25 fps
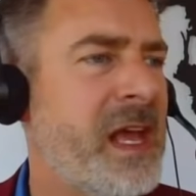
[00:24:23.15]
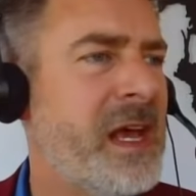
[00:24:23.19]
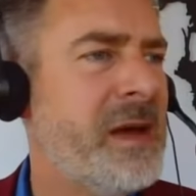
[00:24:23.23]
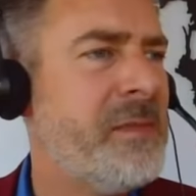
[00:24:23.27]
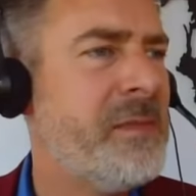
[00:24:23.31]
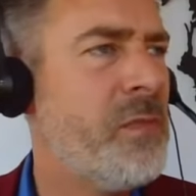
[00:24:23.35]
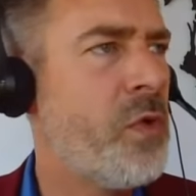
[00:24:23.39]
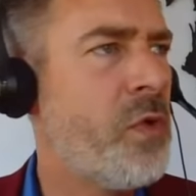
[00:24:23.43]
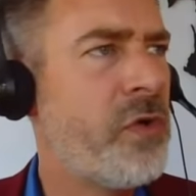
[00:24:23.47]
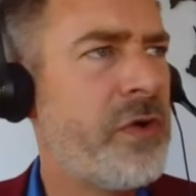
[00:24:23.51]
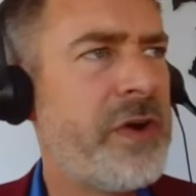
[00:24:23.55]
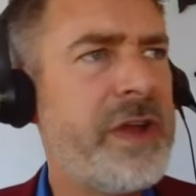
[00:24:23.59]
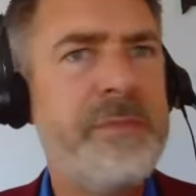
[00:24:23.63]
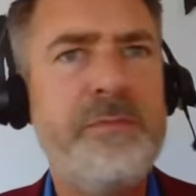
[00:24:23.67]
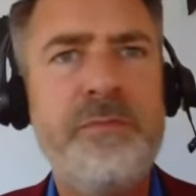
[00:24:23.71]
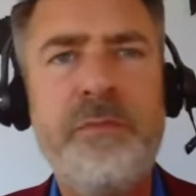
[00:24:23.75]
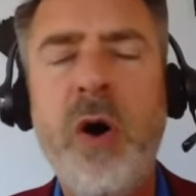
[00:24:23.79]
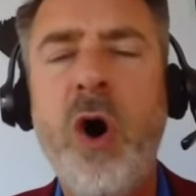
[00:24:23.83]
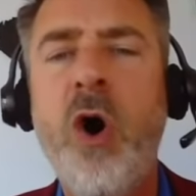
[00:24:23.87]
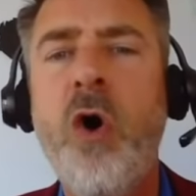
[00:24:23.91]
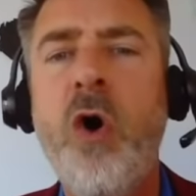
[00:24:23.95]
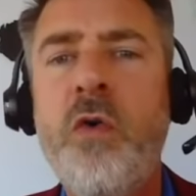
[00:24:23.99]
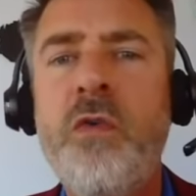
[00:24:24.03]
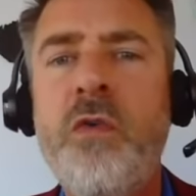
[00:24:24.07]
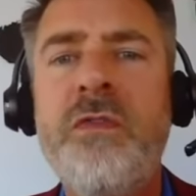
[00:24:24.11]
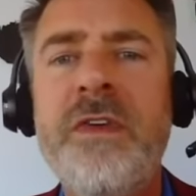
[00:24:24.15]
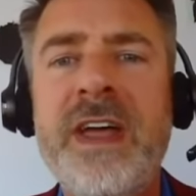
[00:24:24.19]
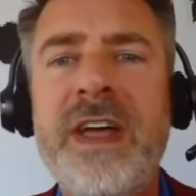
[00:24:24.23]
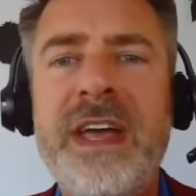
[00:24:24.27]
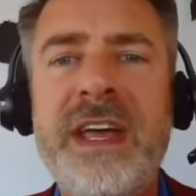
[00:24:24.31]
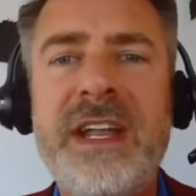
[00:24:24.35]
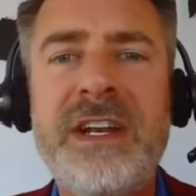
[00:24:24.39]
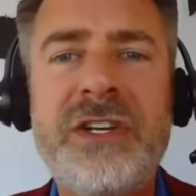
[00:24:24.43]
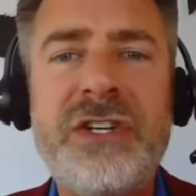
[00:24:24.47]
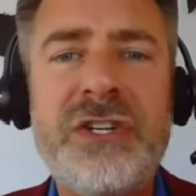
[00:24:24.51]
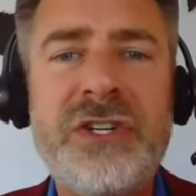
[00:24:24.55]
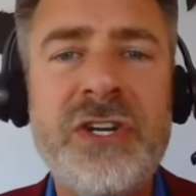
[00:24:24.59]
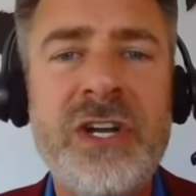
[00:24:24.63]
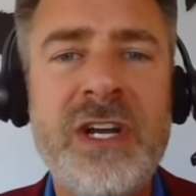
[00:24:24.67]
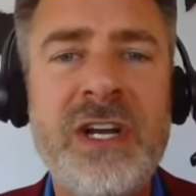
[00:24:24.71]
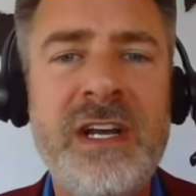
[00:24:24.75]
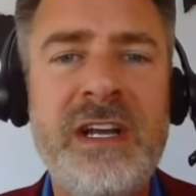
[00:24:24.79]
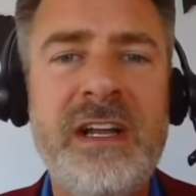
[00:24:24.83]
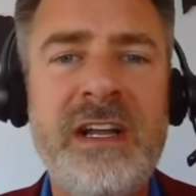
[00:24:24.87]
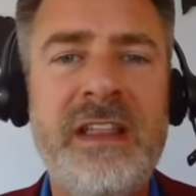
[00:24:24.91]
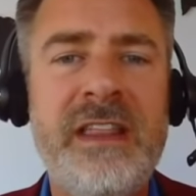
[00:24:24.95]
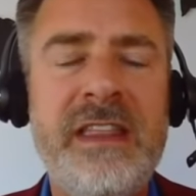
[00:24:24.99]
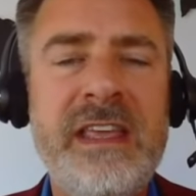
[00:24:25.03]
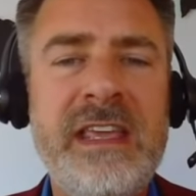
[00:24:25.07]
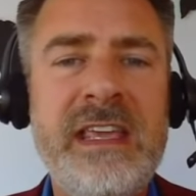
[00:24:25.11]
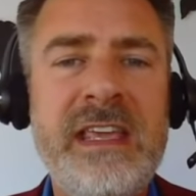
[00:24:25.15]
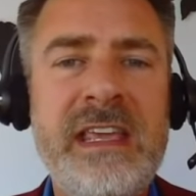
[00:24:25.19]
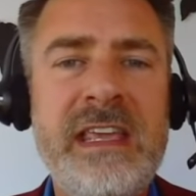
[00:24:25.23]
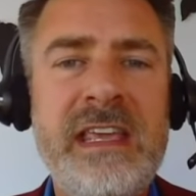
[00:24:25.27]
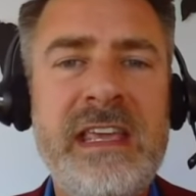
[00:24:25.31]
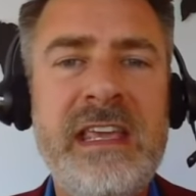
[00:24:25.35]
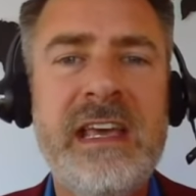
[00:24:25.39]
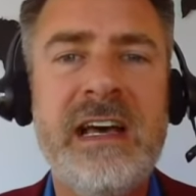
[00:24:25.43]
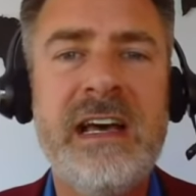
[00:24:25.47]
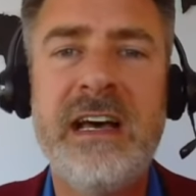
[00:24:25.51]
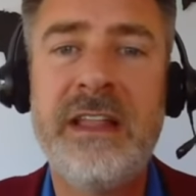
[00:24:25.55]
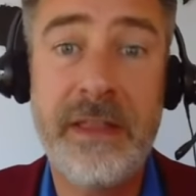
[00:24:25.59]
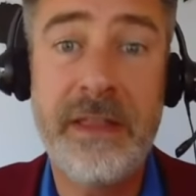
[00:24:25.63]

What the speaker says: Maury Povich, the